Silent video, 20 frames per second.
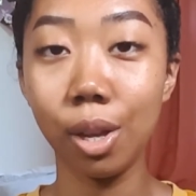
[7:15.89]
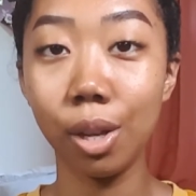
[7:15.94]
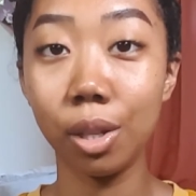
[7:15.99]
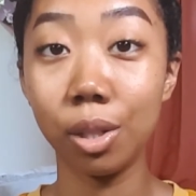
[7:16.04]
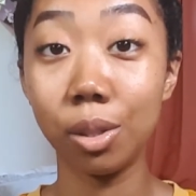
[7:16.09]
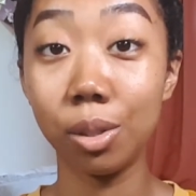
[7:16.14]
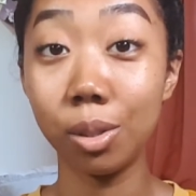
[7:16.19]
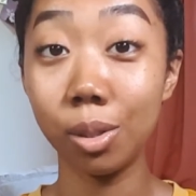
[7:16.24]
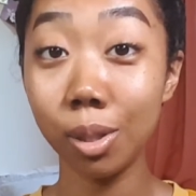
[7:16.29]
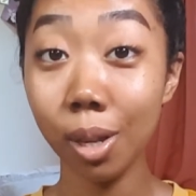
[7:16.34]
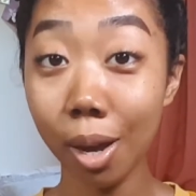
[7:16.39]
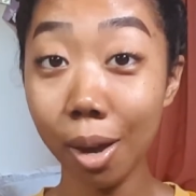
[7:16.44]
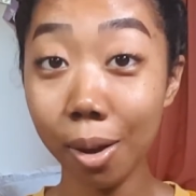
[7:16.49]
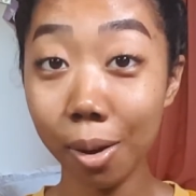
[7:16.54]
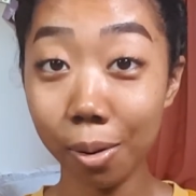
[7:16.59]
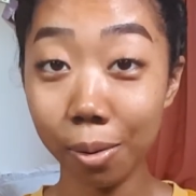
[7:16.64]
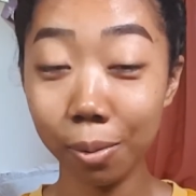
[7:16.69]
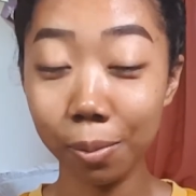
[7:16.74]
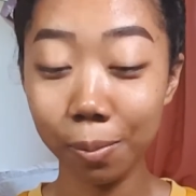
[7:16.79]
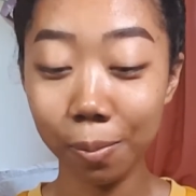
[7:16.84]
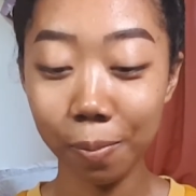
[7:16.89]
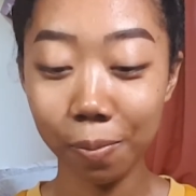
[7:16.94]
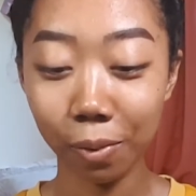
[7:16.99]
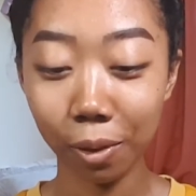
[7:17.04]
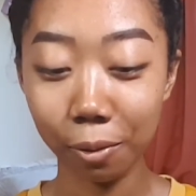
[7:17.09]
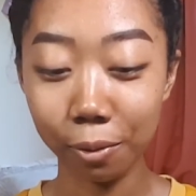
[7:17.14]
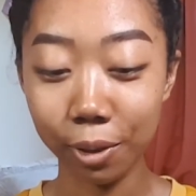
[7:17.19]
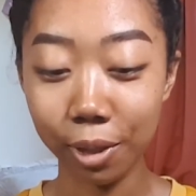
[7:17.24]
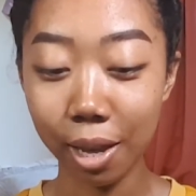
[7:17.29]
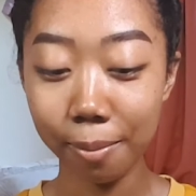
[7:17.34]
So,
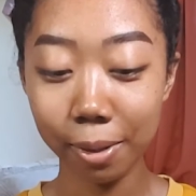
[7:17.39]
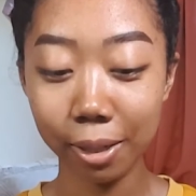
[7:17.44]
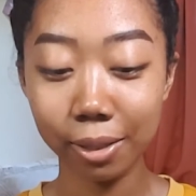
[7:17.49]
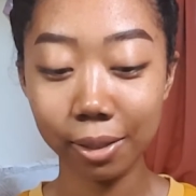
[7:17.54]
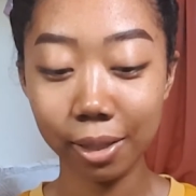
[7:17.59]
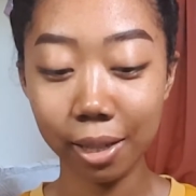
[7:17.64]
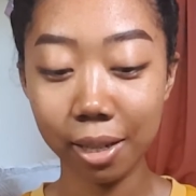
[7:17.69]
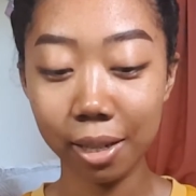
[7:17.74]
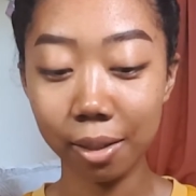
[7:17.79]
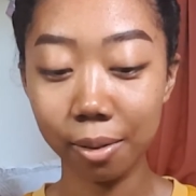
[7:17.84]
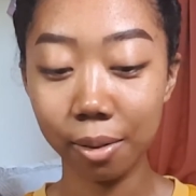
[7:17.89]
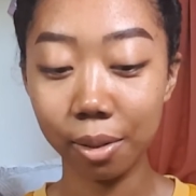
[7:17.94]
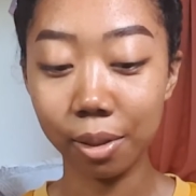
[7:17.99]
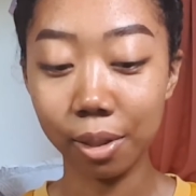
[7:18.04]
with that being said,